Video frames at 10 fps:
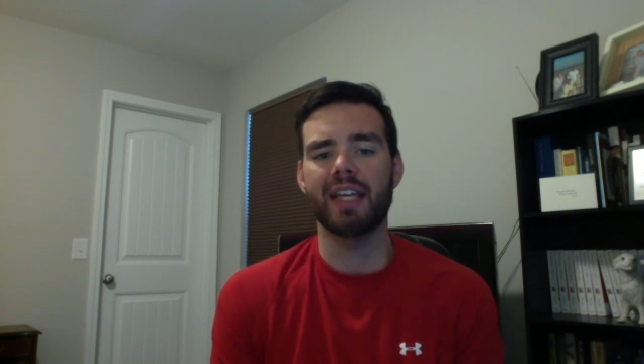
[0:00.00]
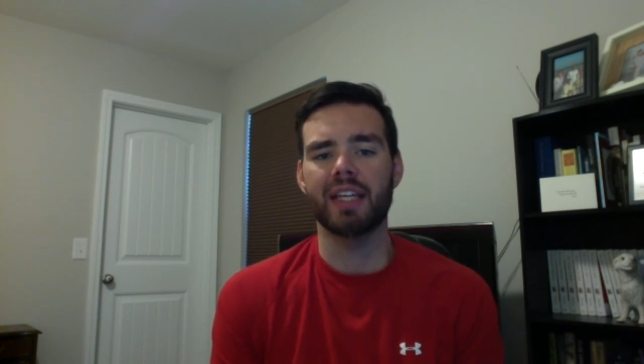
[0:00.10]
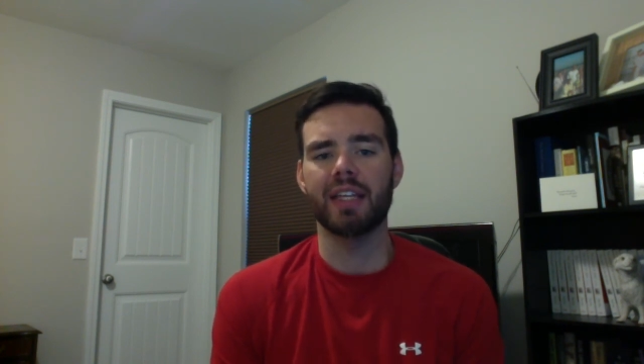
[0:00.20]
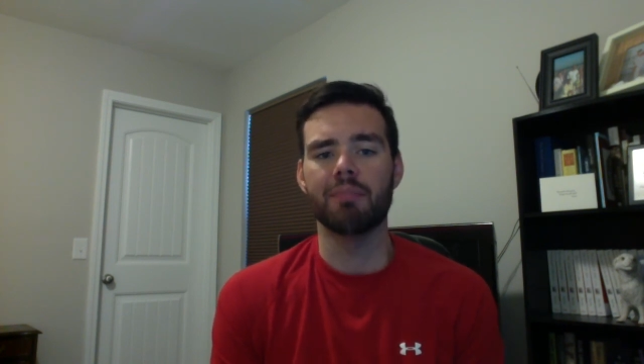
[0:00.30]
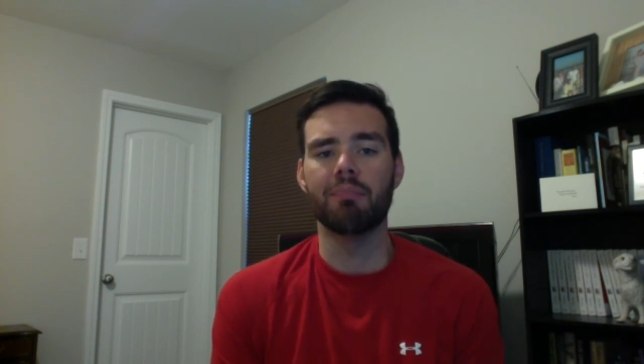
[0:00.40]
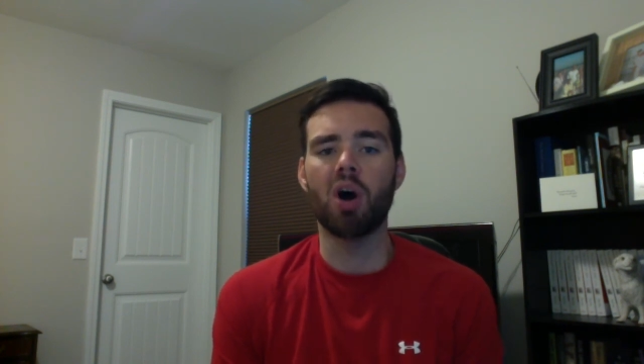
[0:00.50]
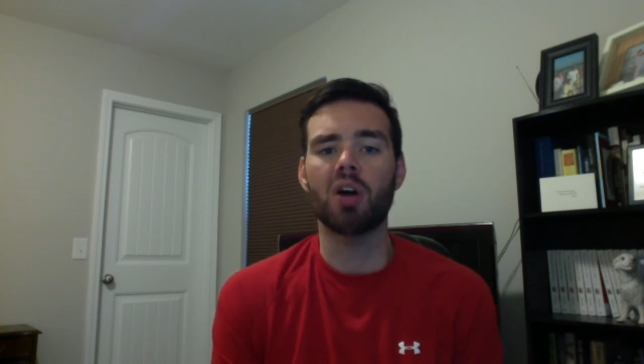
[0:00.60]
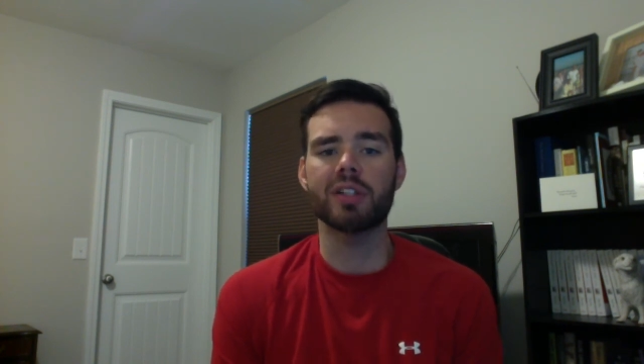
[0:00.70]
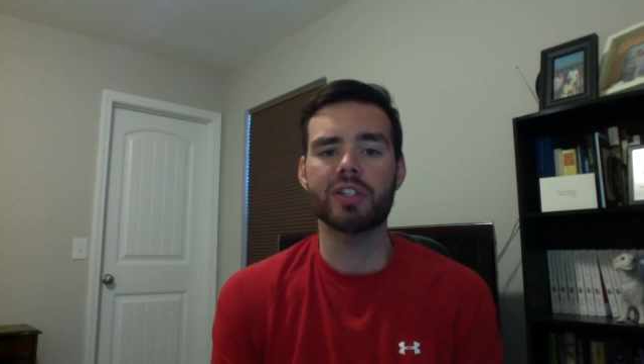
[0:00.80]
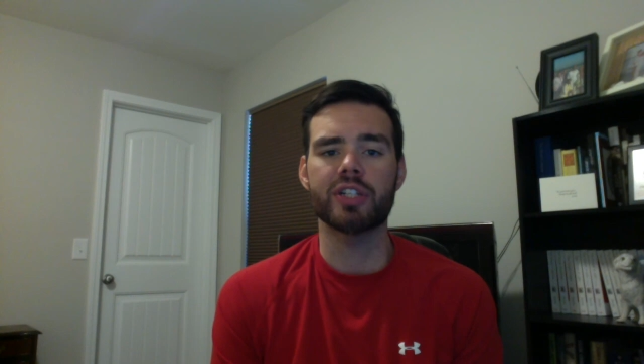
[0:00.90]
in
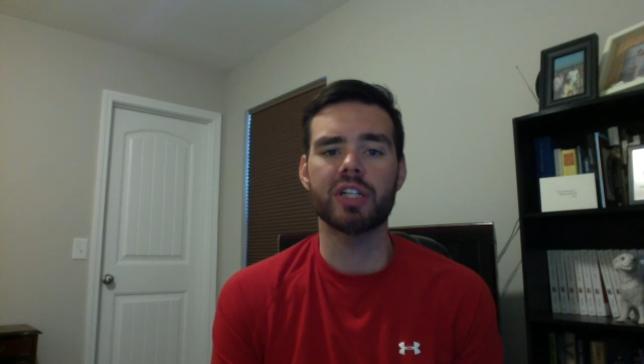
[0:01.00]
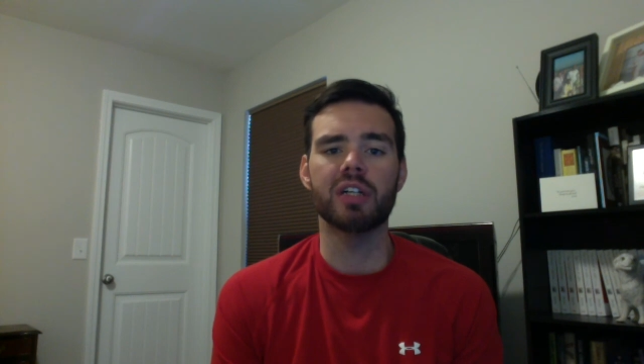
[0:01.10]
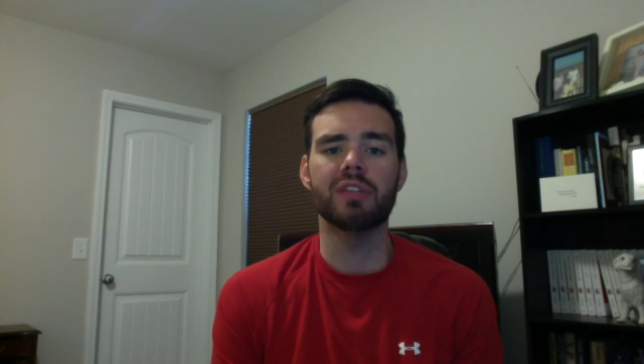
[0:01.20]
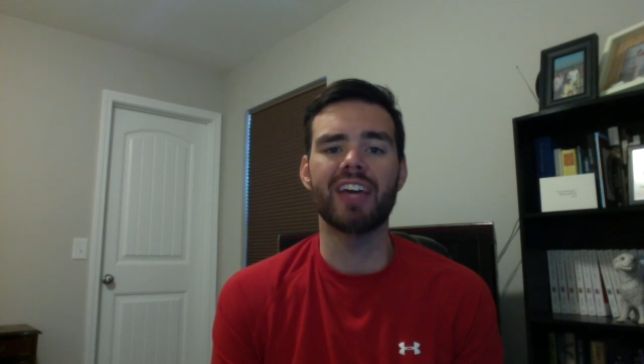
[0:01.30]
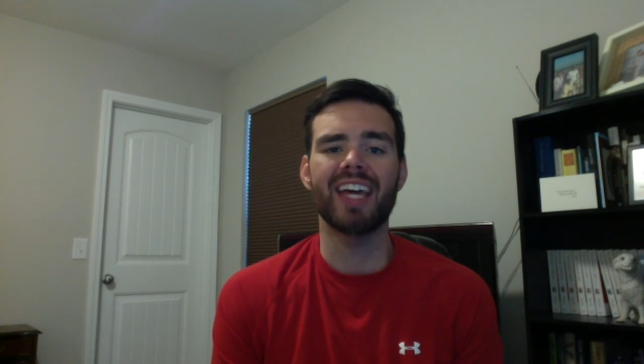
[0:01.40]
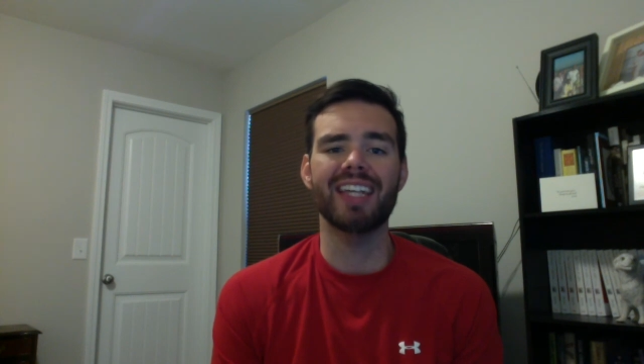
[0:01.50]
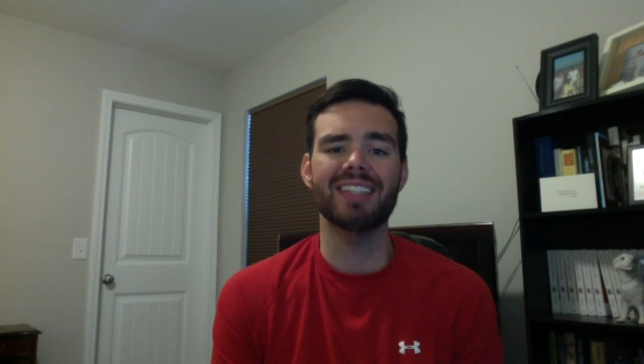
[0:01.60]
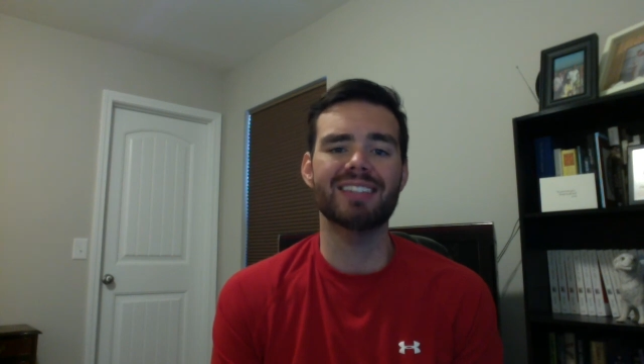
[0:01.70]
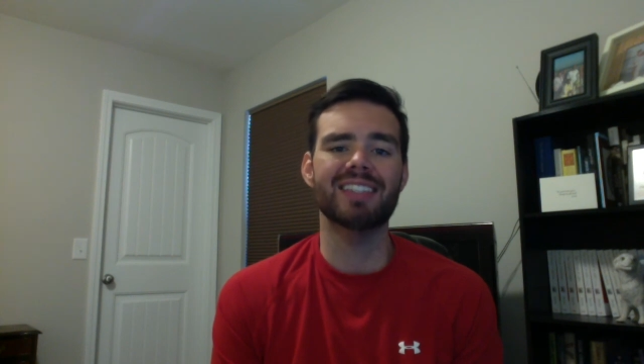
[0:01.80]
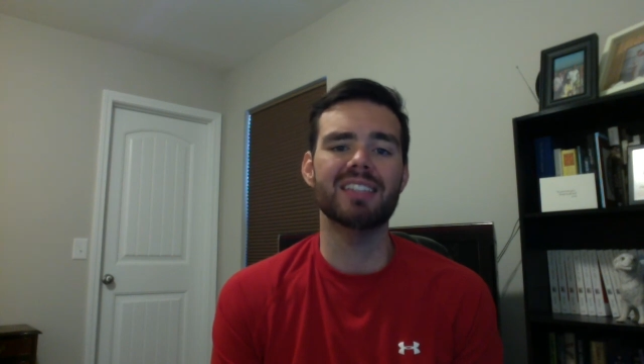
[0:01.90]
March of
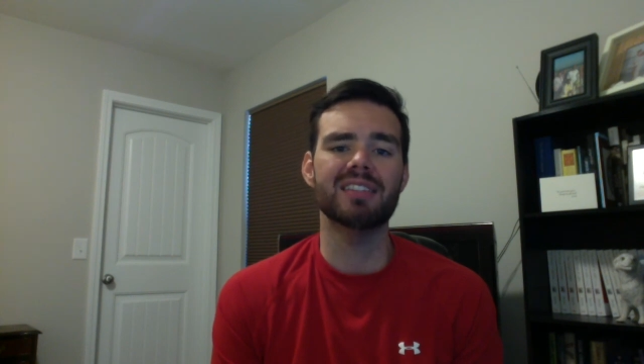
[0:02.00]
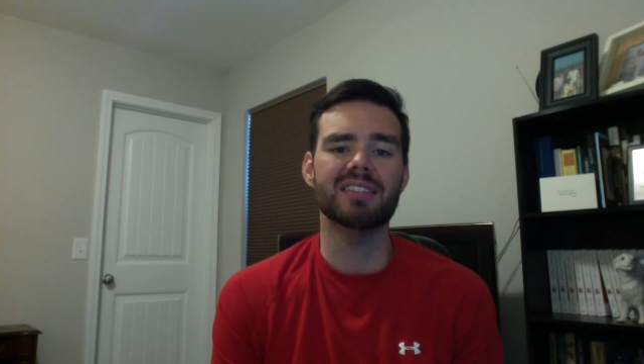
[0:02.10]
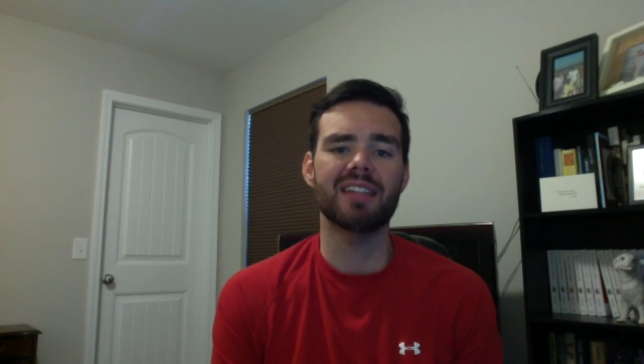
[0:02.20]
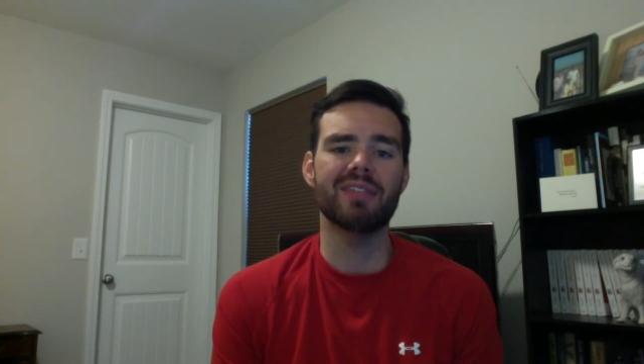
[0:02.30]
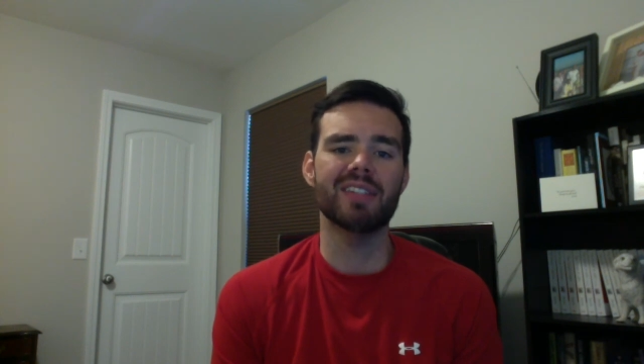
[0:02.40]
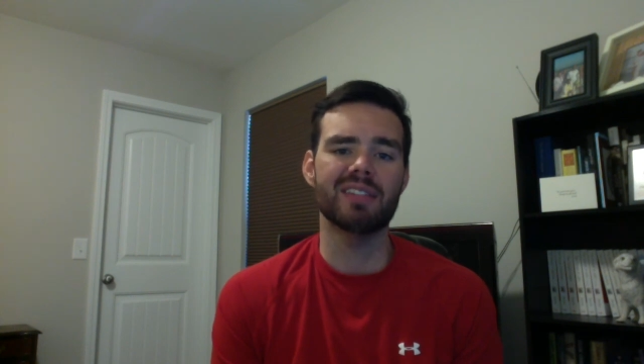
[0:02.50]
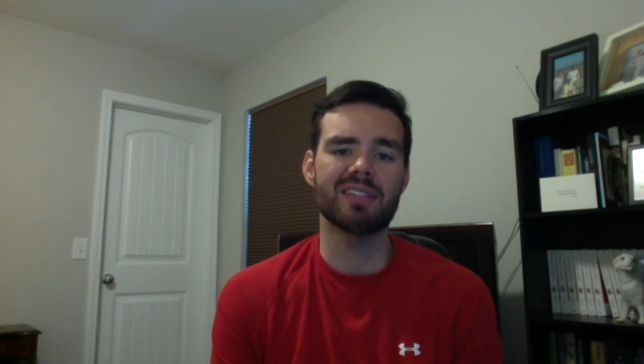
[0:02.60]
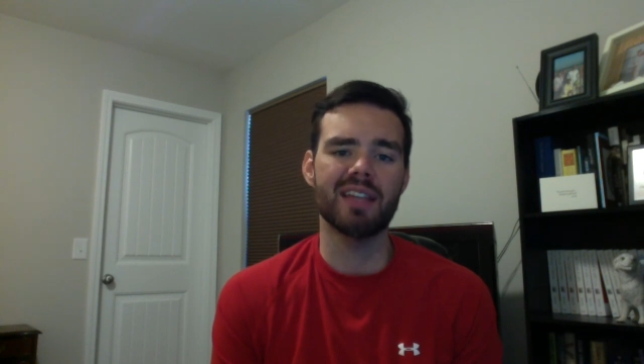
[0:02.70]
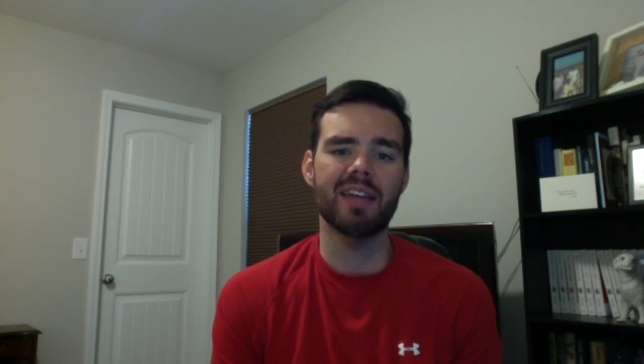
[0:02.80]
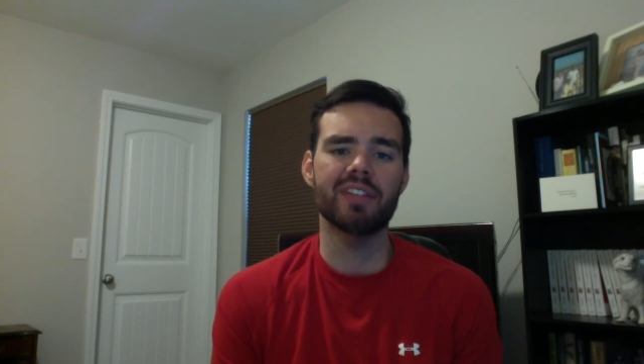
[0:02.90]

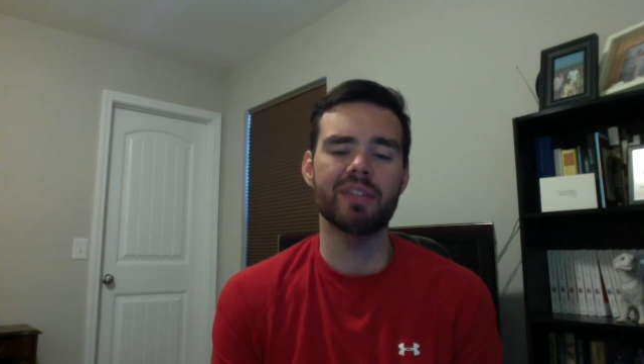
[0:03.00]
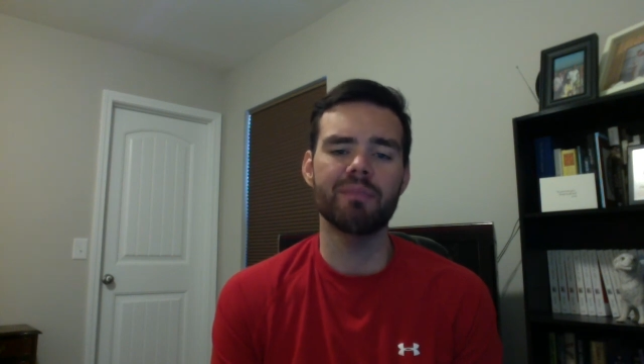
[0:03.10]
1877,